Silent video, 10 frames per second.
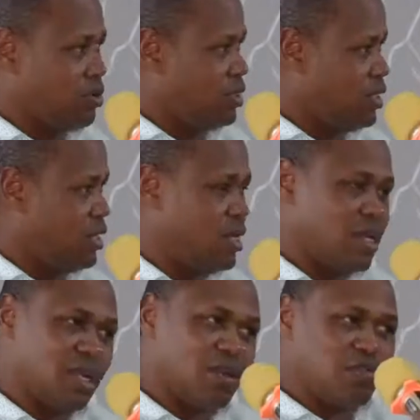good,
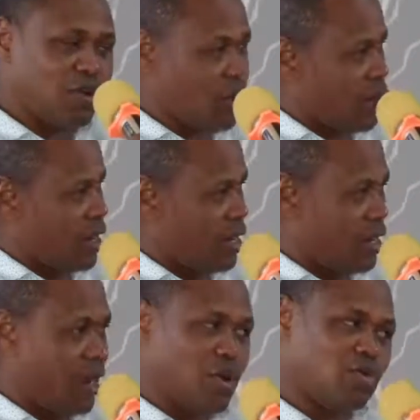living
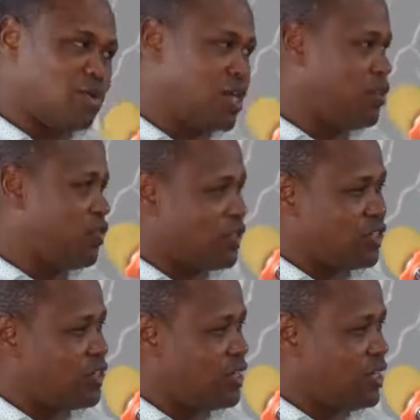well, how to get
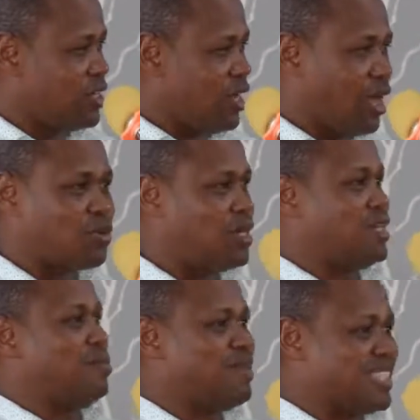rich. Actually,
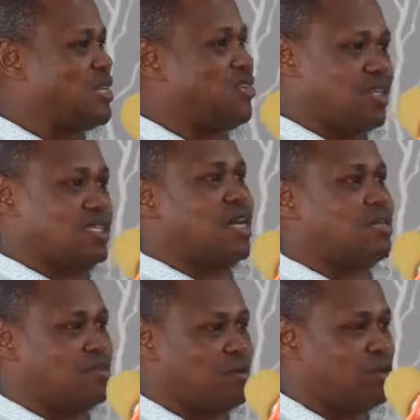the message of the
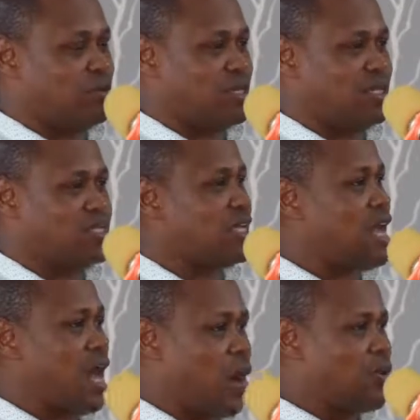church of the moment is
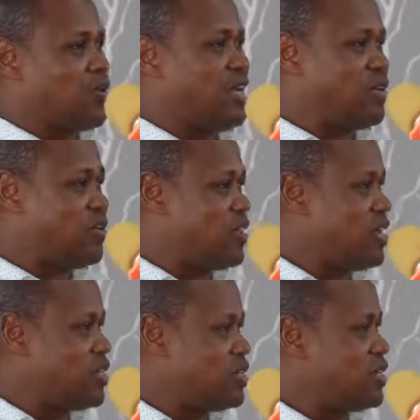how to get
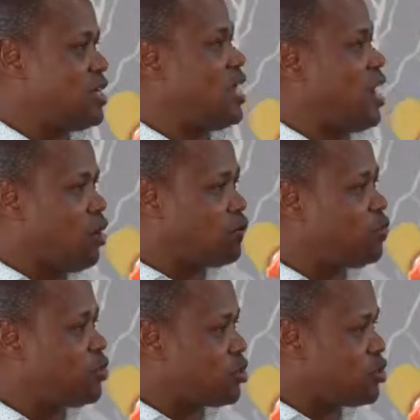rich, how
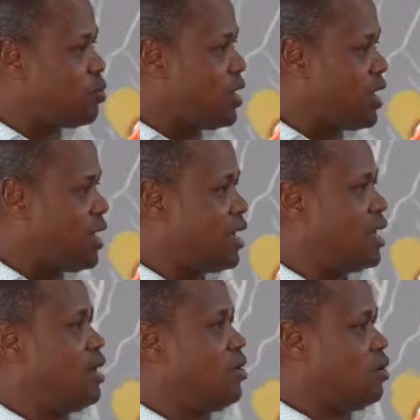to prosper,
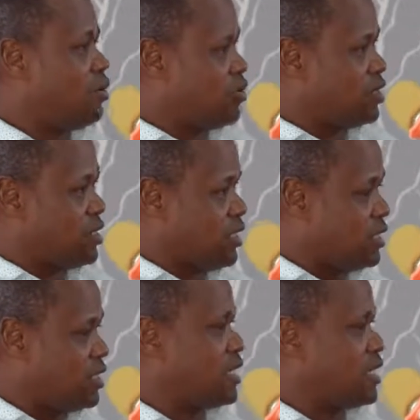all those things.